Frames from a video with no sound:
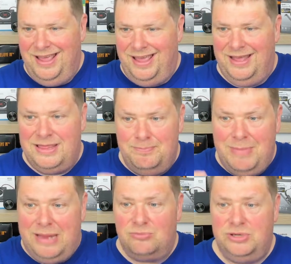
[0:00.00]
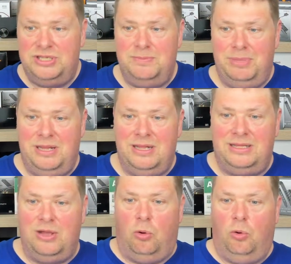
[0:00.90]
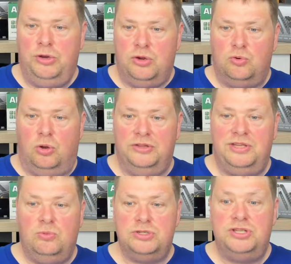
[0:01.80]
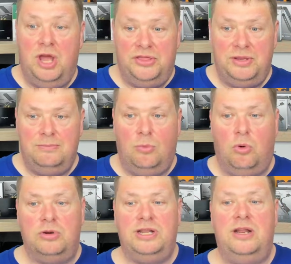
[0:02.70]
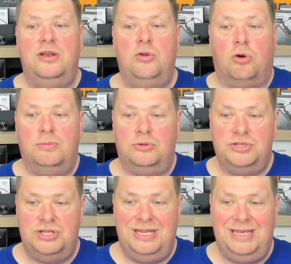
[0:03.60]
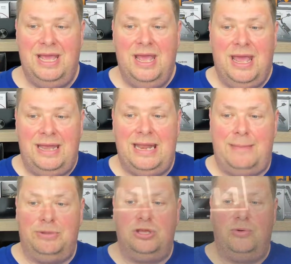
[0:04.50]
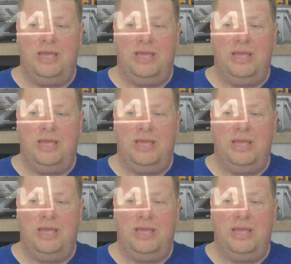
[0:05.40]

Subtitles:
The main reason being that the audio quality was nothing more than a normal CD, and MQA